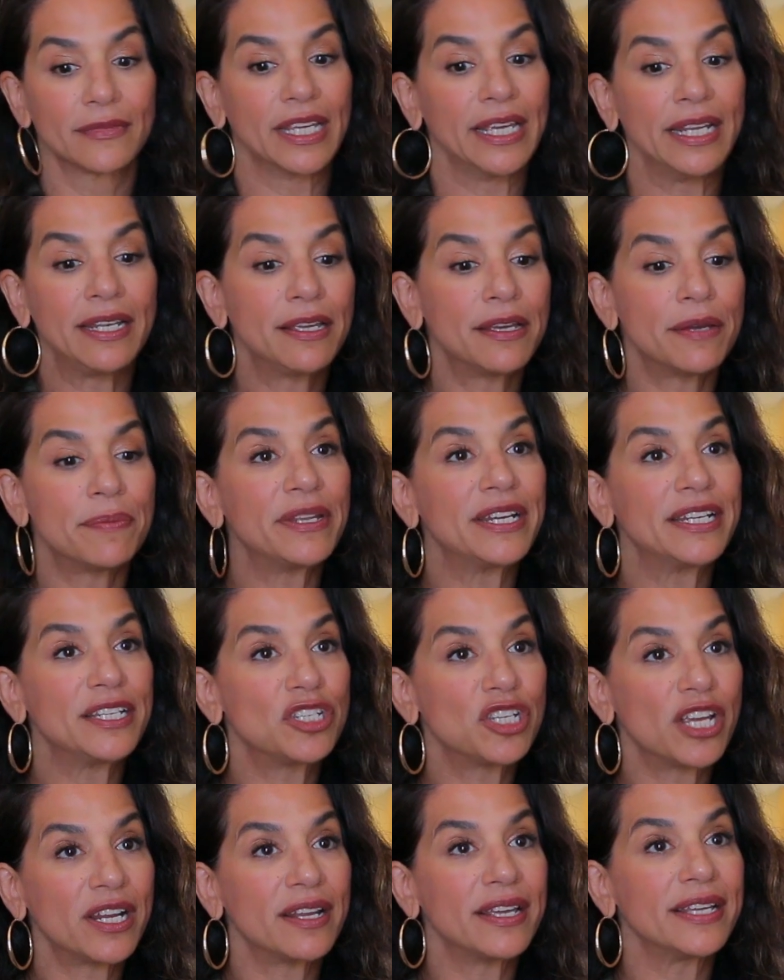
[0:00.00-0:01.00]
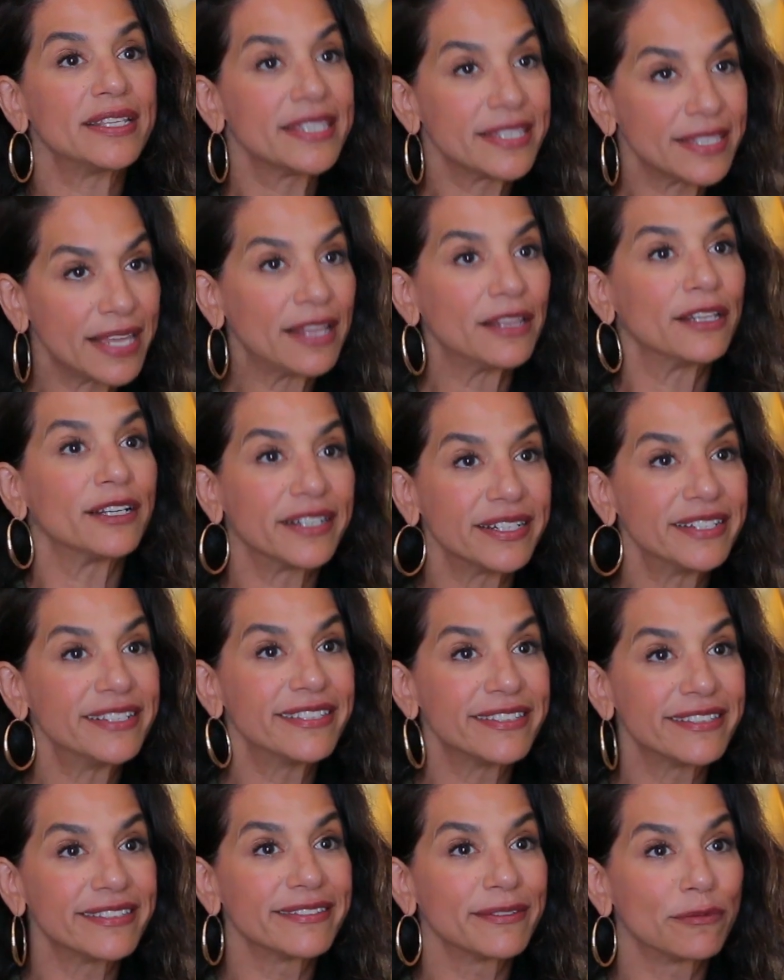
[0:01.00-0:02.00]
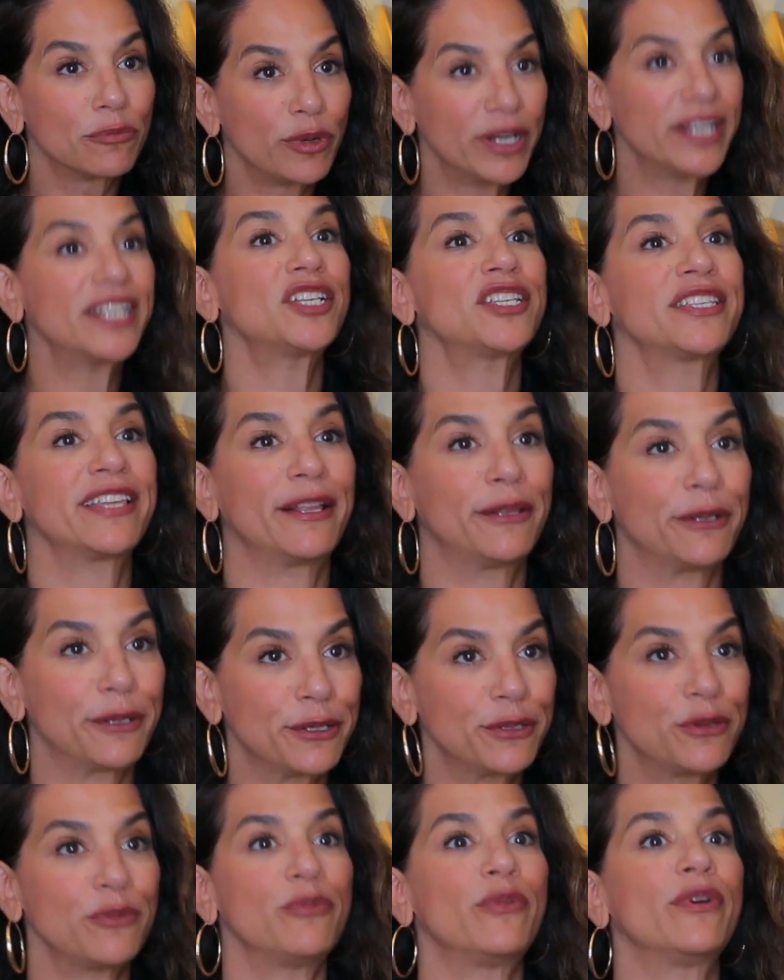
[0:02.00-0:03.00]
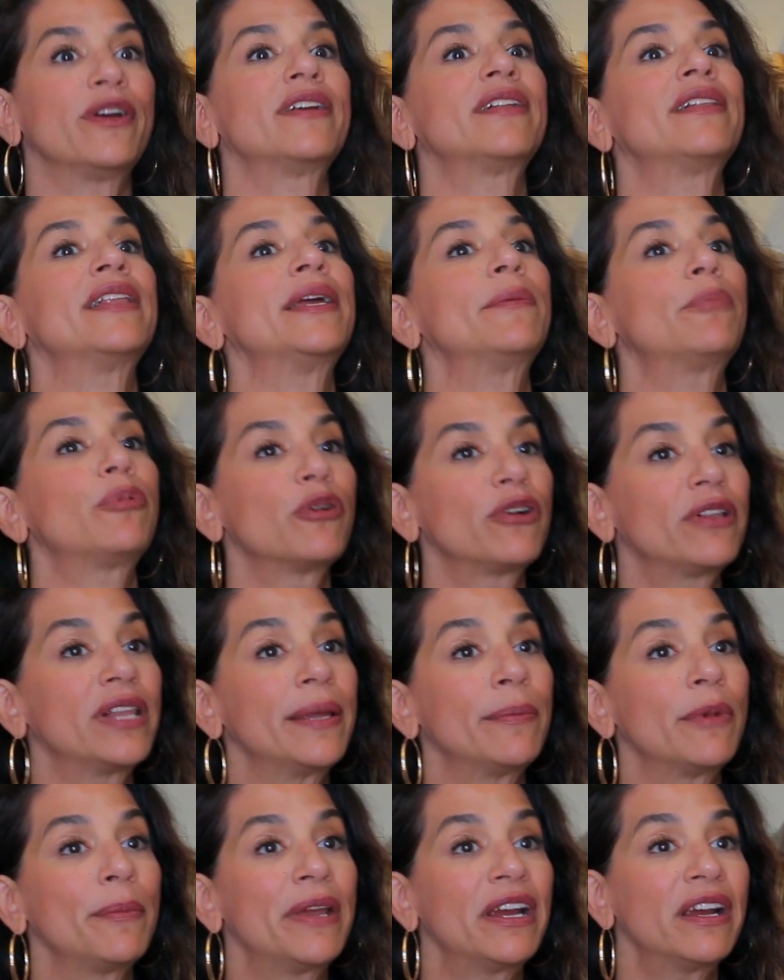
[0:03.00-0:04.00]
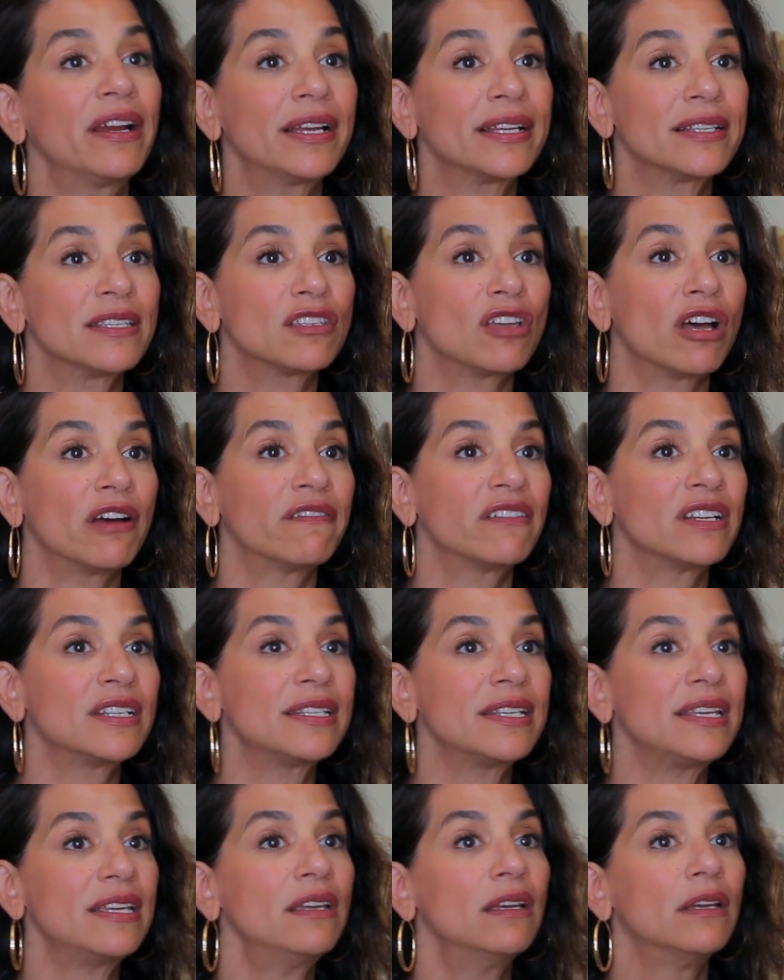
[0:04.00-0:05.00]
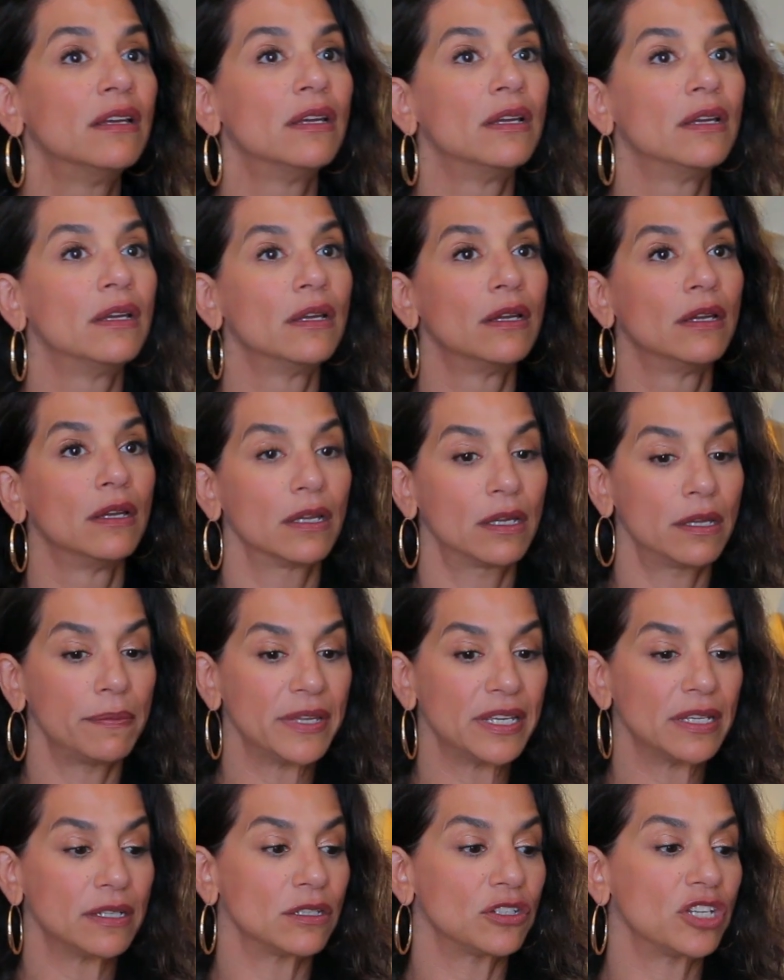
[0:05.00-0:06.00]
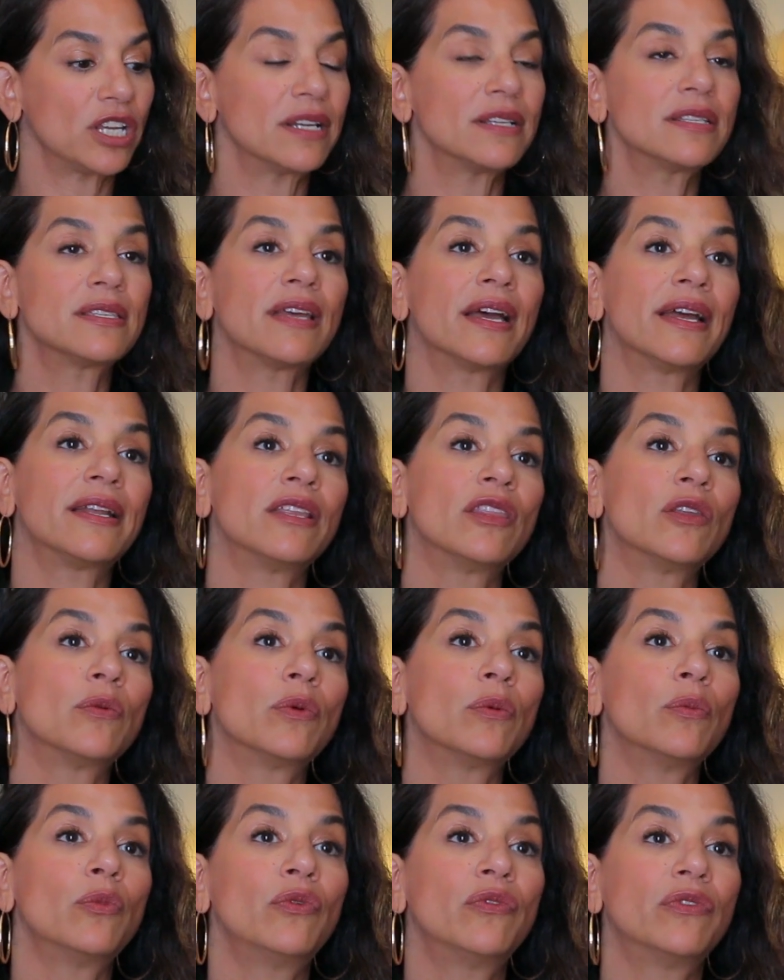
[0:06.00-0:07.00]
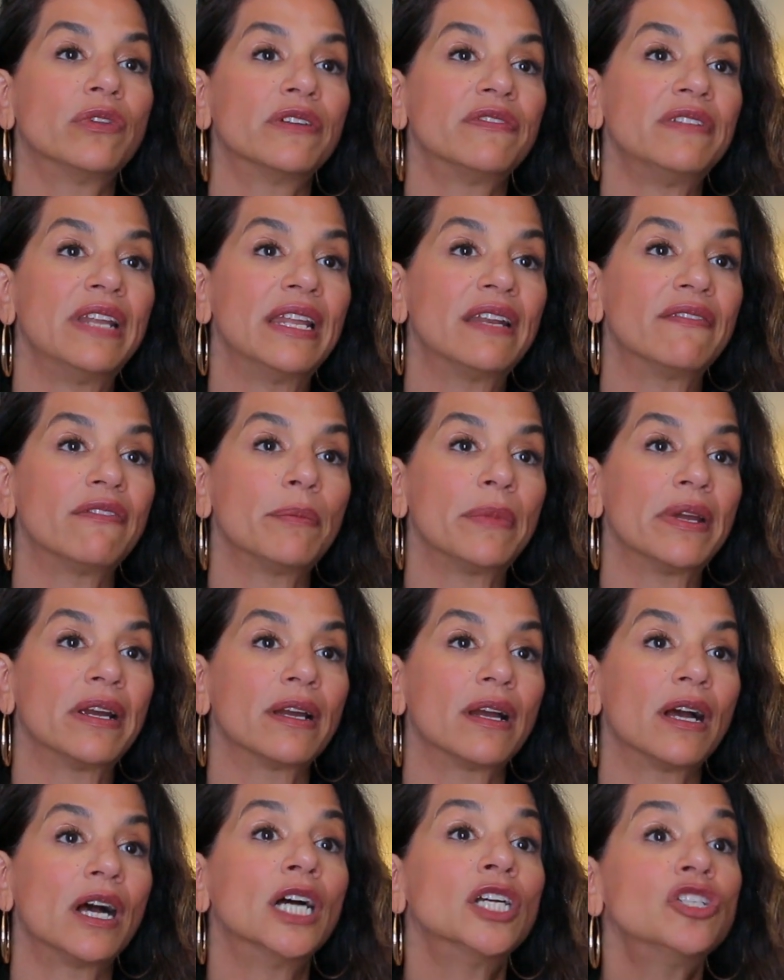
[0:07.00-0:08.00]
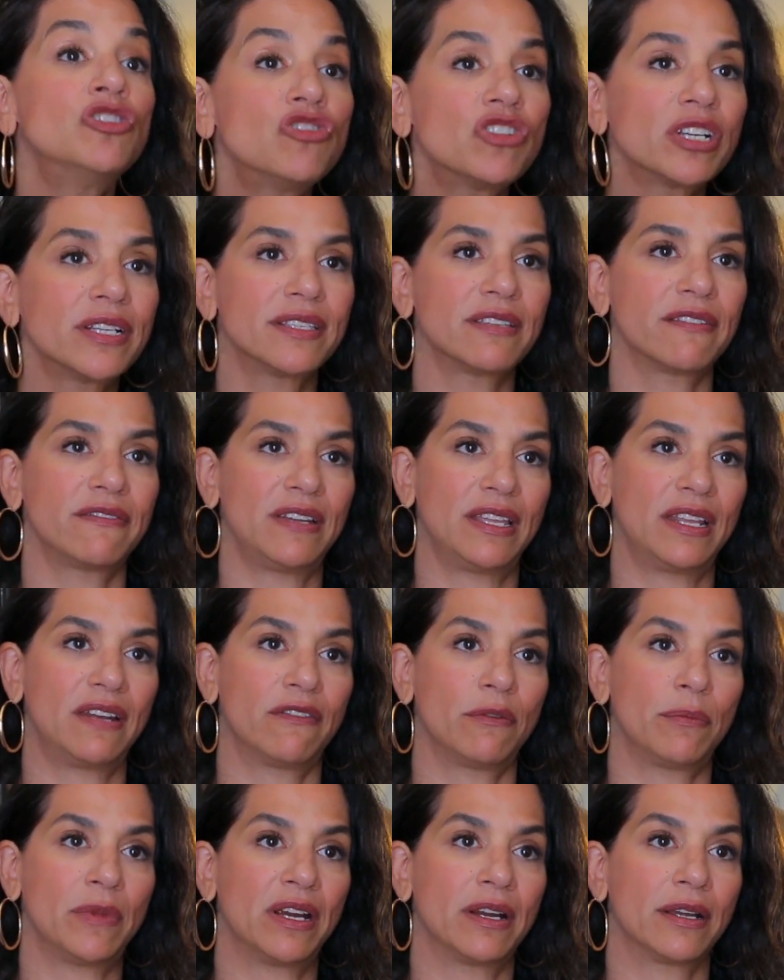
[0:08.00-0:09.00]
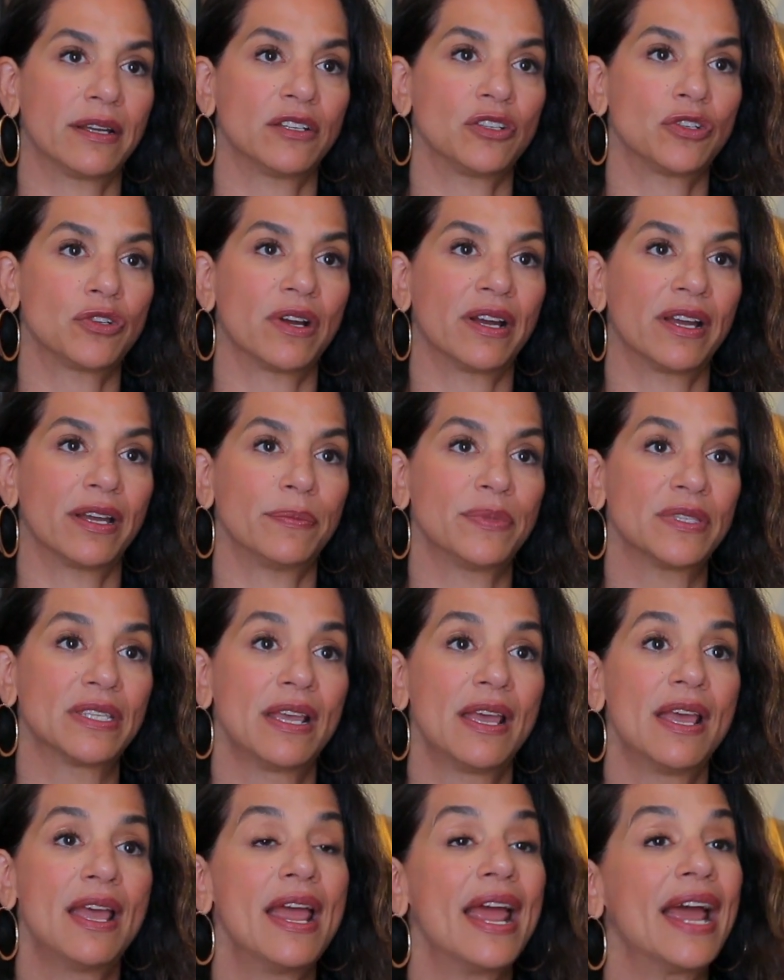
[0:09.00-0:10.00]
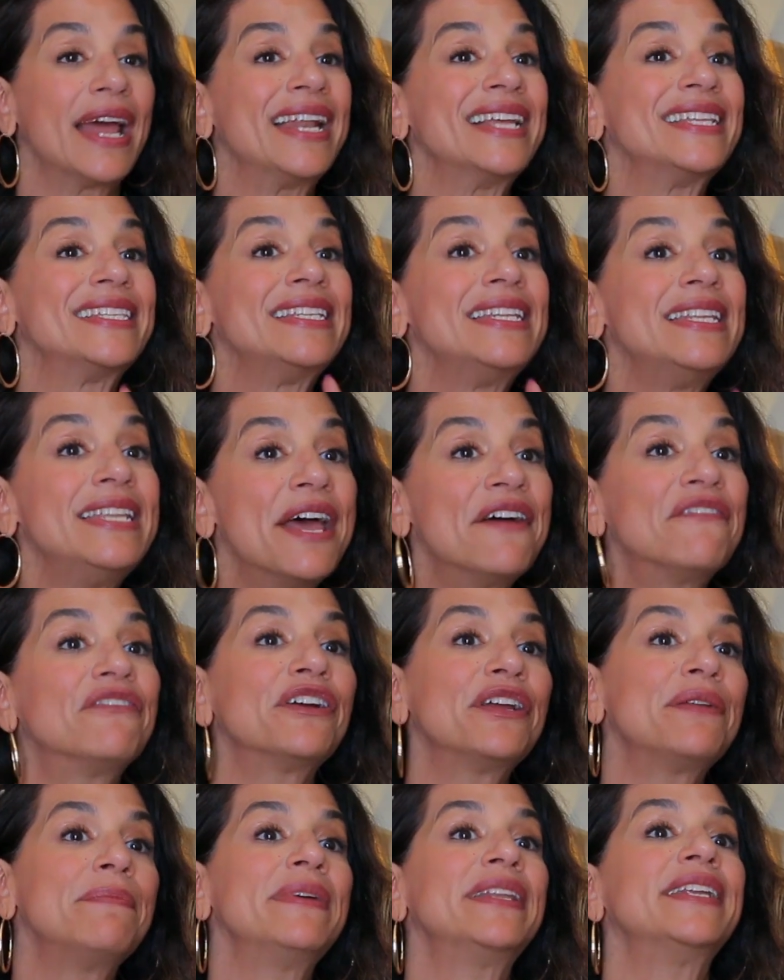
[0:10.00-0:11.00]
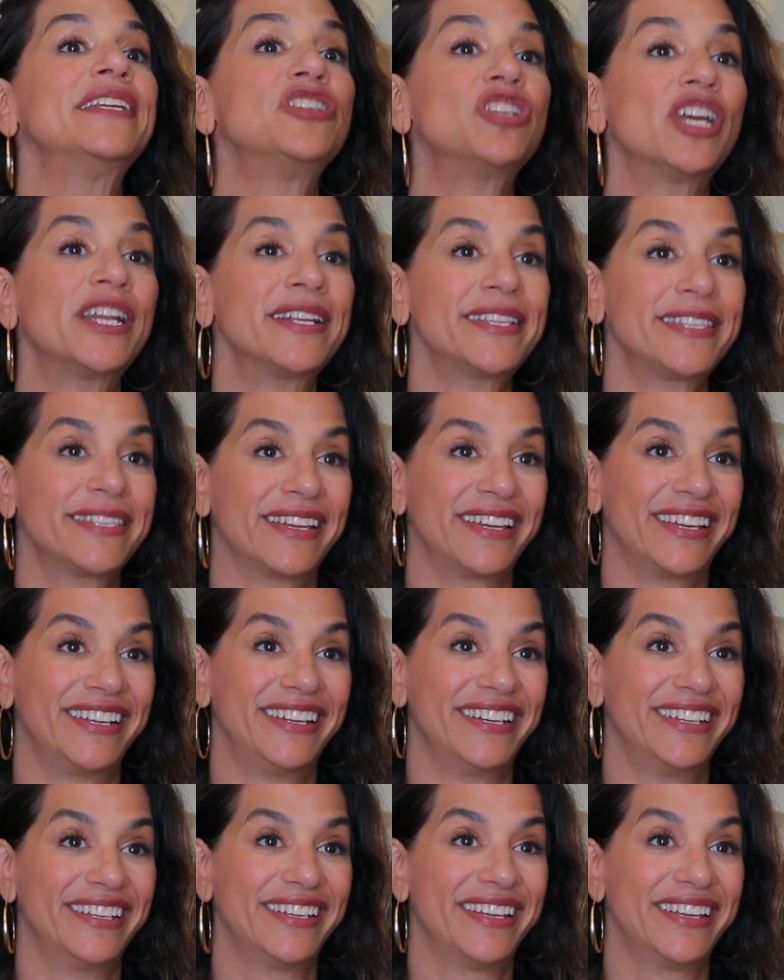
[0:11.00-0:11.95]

Its settlers, British settlers who proclaim American sovereignty, commit genocide and the removal of hundreds of Native American tribes, and has never admitted genocide,